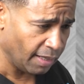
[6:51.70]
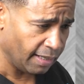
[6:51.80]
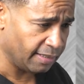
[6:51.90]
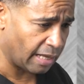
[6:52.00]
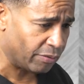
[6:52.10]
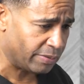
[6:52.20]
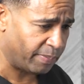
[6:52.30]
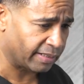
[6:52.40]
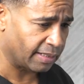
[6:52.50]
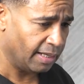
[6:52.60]
in that
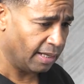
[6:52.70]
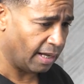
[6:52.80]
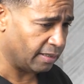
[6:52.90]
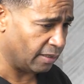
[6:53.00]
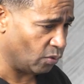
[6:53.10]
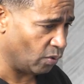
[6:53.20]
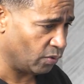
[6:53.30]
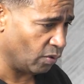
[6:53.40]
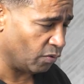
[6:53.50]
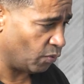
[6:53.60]
respect, the
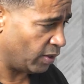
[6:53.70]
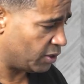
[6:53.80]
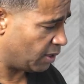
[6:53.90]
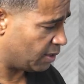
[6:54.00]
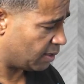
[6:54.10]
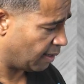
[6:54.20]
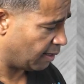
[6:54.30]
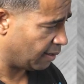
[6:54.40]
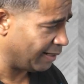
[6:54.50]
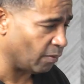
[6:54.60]
duodenal switch, it's a
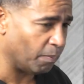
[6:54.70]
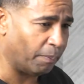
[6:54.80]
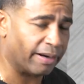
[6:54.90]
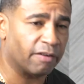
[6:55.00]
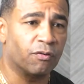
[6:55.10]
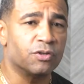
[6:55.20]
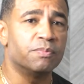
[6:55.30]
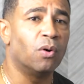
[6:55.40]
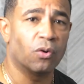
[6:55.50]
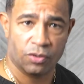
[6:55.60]
little better for
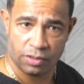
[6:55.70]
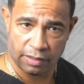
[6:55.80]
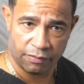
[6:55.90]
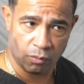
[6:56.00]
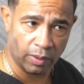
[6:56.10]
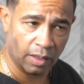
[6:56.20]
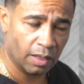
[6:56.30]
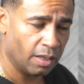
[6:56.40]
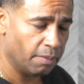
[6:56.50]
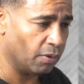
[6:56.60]
smokers, if you will,
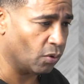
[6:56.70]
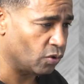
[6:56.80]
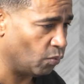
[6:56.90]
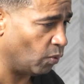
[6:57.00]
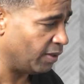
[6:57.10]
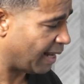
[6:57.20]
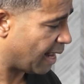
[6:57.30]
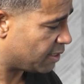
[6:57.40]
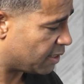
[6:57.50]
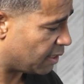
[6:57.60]
because you will not
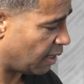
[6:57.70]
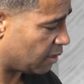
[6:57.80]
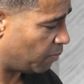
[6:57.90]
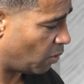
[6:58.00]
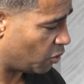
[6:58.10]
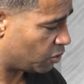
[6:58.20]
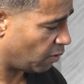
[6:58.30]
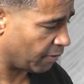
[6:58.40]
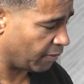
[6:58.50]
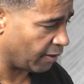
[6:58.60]
see as much
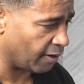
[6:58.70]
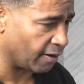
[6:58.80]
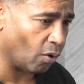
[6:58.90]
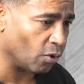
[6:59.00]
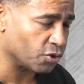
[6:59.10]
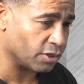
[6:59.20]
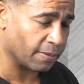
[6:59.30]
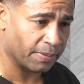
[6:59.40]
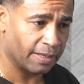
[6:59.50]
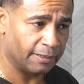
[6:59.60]
of their ulcers.
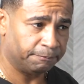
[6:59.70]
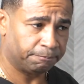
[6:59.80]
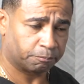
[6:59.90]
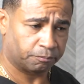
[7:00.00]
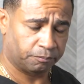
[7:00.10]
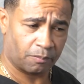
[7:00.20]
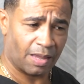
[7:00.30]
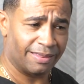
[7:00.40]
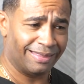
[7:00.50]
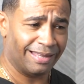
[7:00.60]

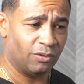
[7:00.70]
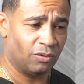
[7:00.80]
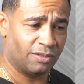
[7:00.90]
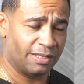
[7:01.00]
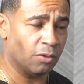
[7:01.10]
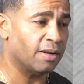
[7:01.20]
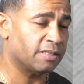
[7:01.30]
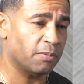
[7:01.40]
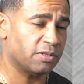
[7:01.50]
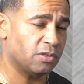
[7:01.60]
The single anastomosis